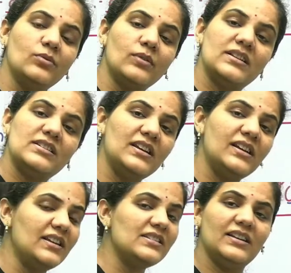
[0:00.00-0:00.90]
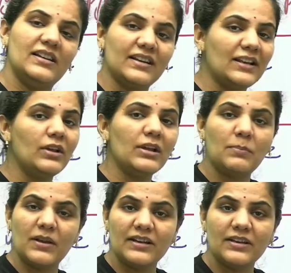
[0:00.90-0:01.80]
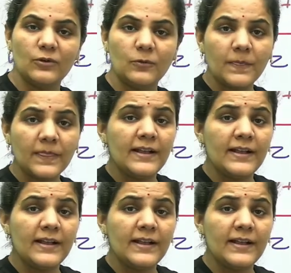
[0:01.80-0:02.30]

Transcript: You can see it is including p and q.